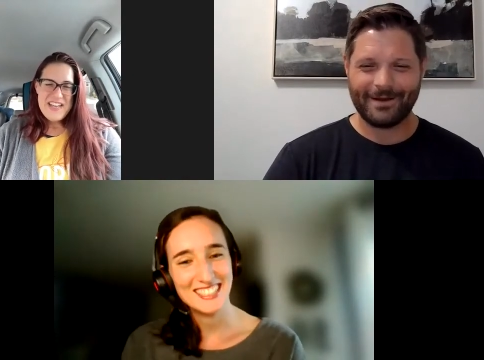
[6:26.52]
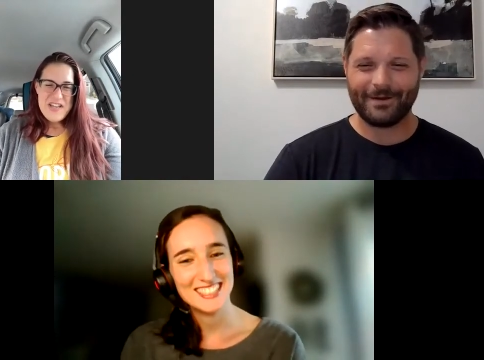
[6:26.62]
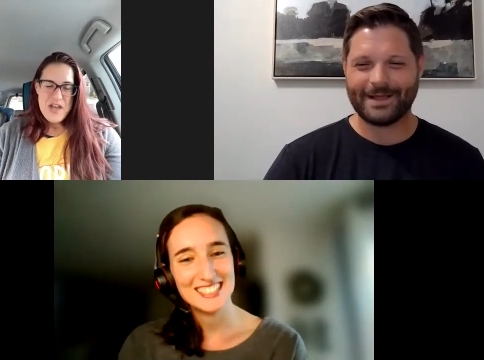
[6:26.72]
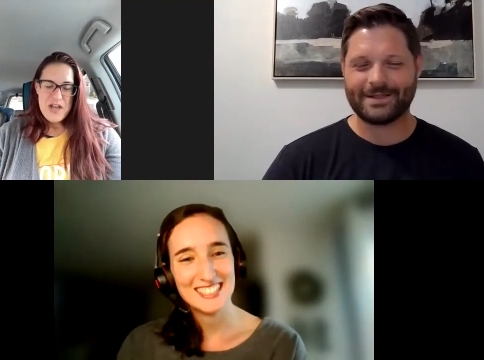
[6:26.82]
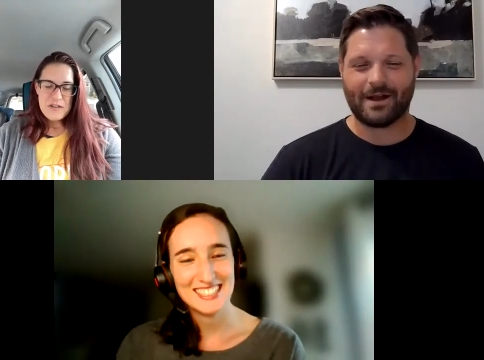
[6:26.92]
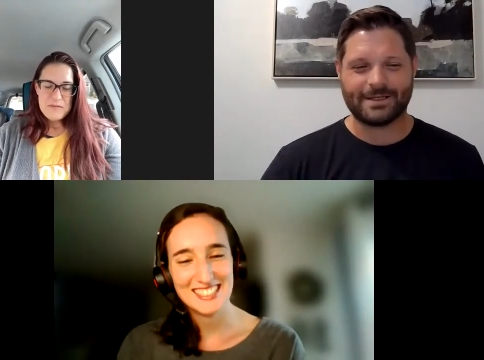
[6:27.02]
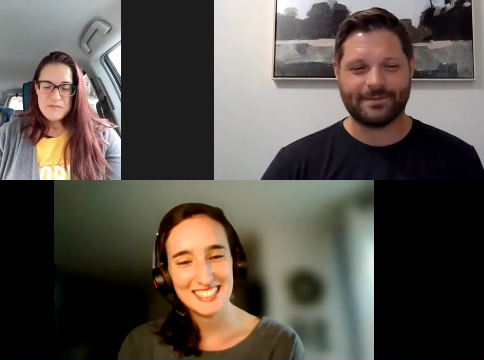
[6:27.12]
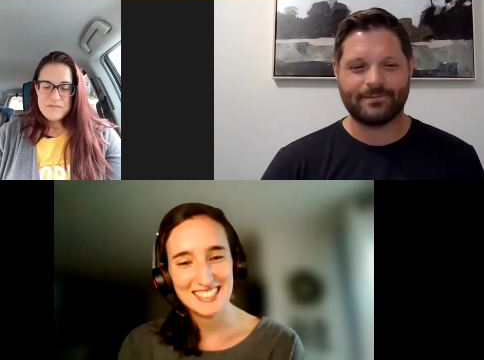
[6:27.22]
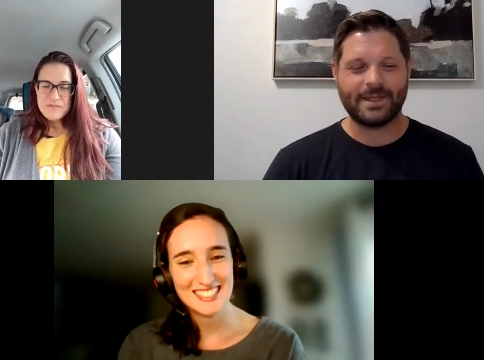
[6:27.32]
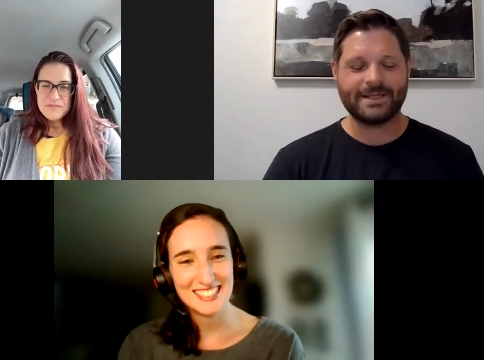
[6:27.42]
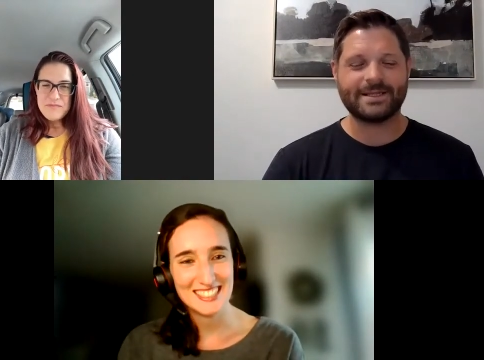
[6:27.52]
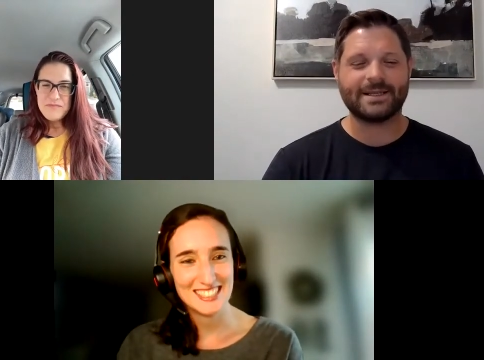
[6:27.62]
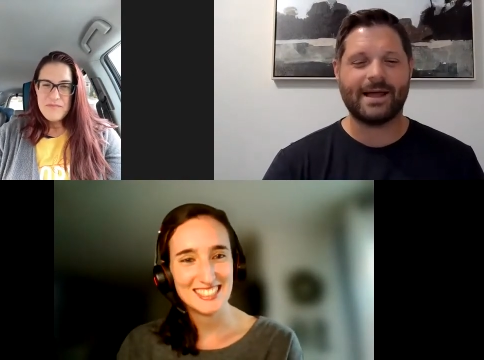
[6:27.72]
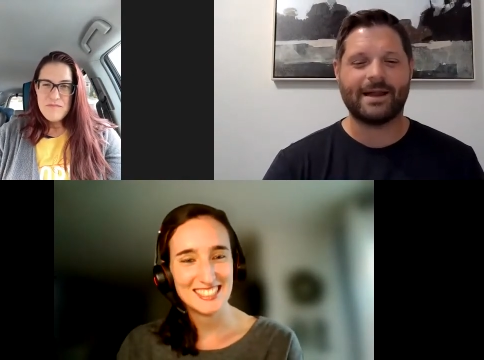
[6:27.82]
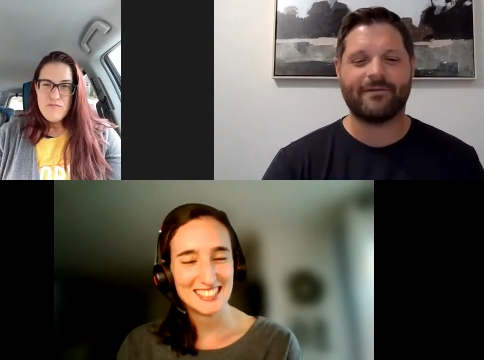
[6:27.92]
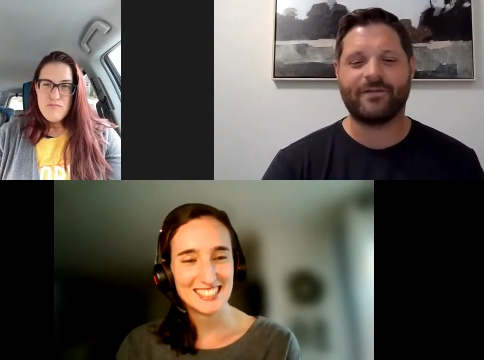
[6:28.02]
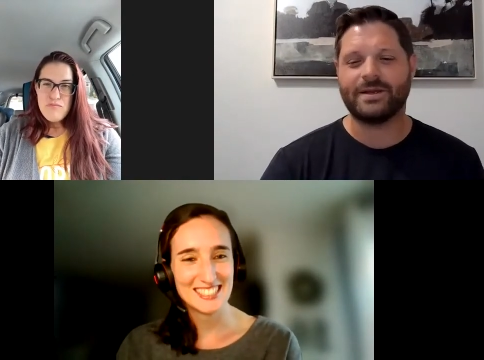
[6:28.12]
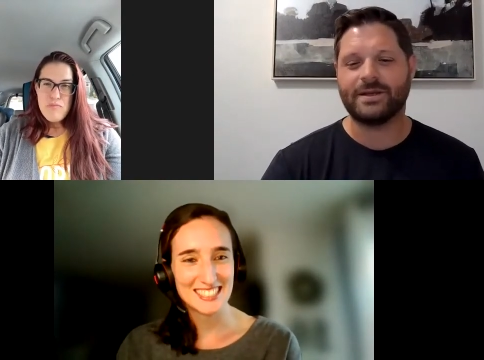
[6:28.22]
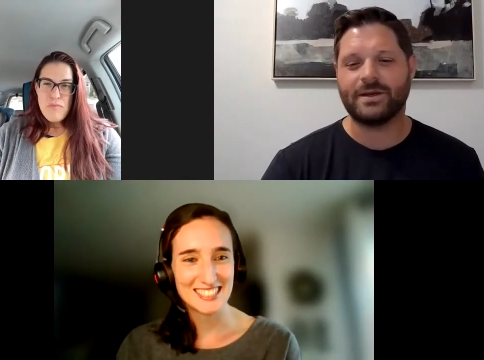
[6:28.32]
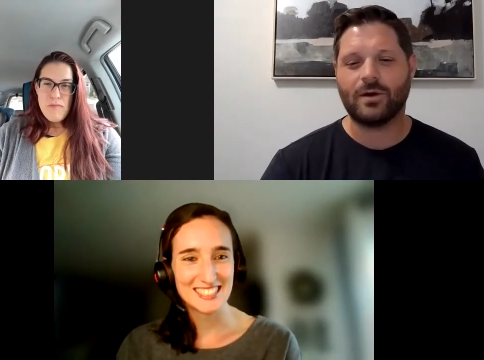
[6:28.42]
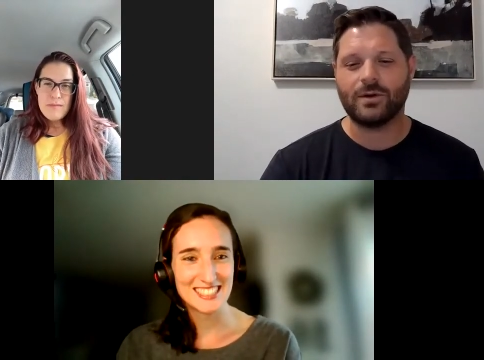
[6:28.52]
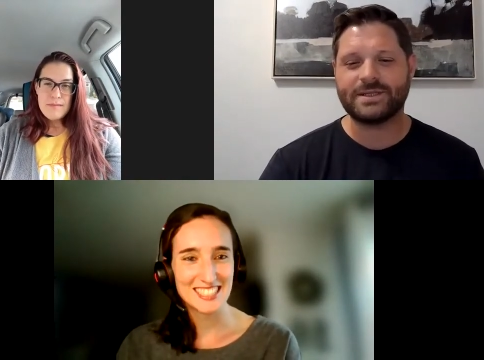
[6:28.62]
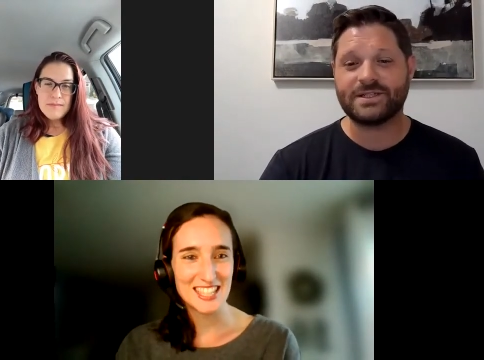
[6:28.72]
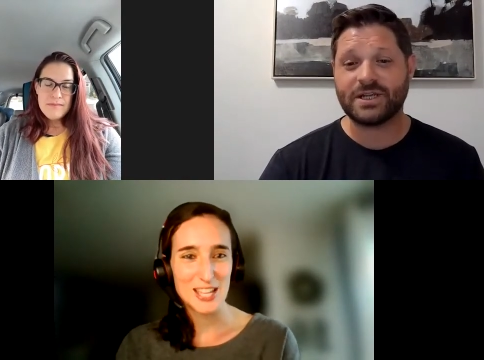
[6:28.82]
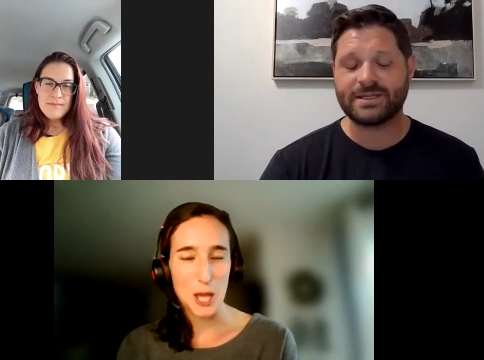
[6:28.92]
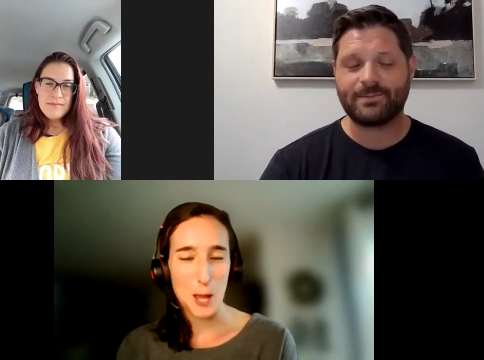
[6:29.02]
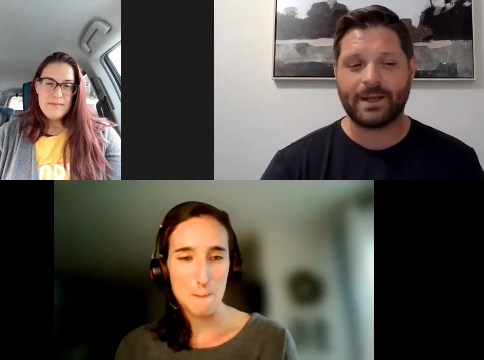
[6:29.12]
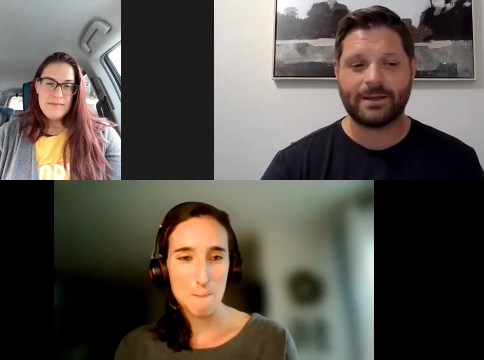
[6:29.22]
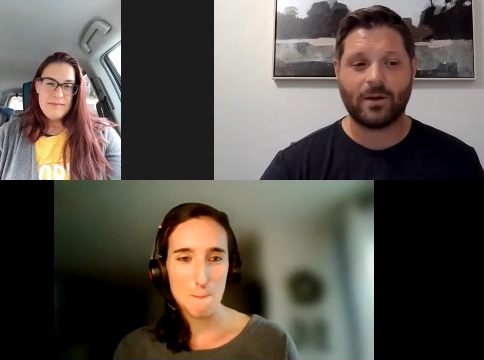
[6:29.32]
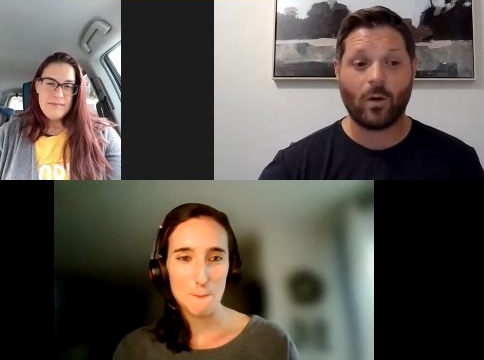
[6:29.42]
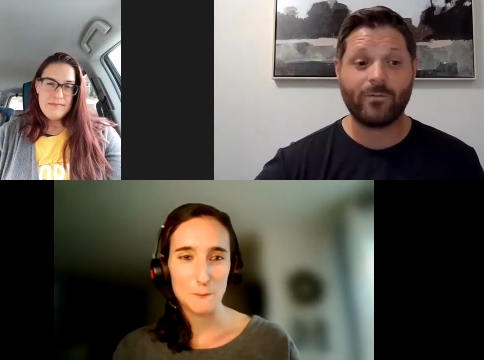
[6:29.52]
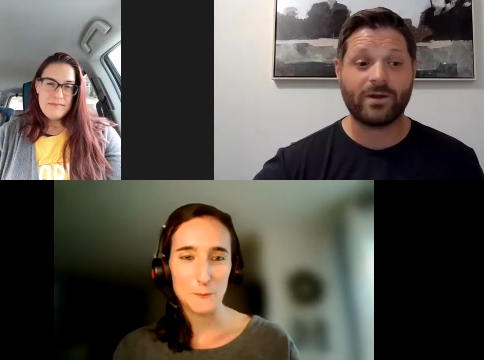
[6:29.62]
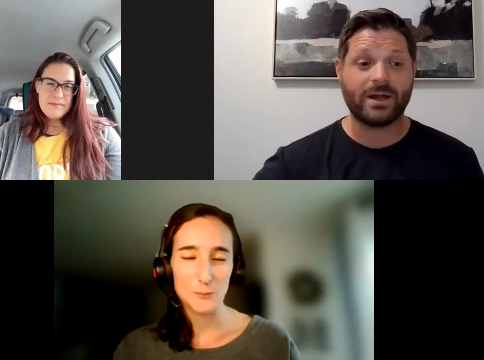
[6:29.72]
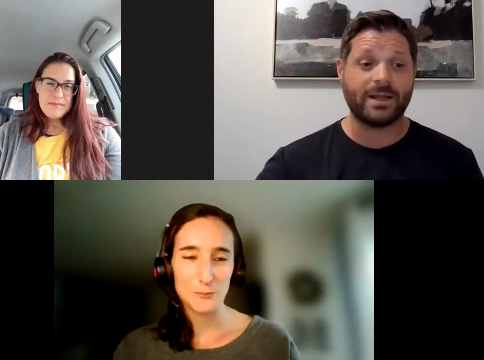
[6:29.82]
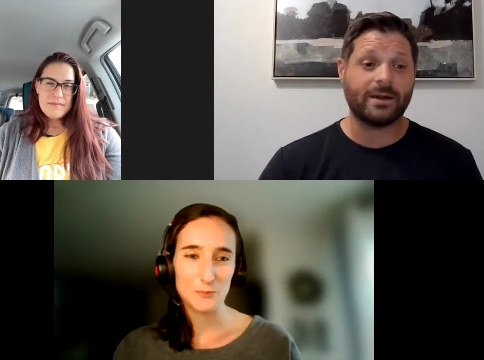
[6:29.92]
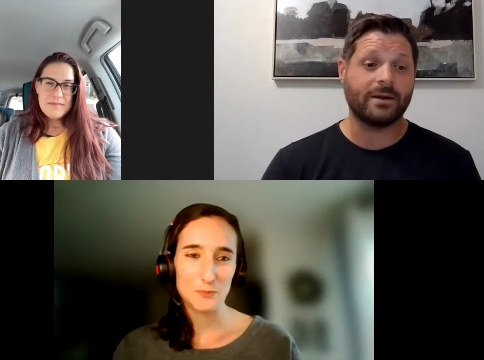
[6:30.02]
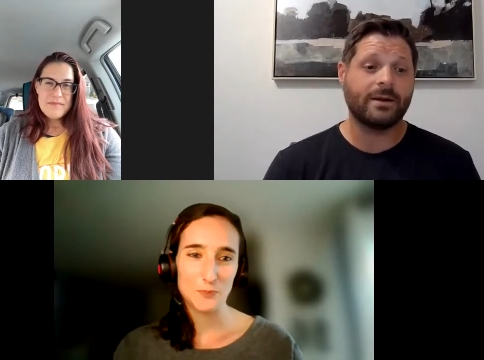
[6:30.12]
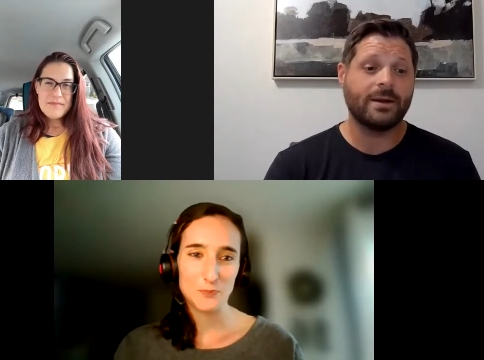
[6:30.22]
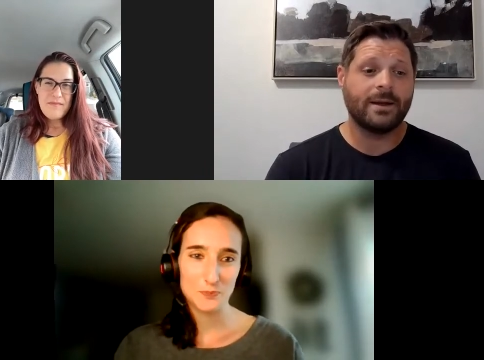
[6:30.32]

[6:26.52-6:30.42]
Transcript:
Speaker 1: Oh, that's awesome. This is a lot of fun. You know, it's just been over a year.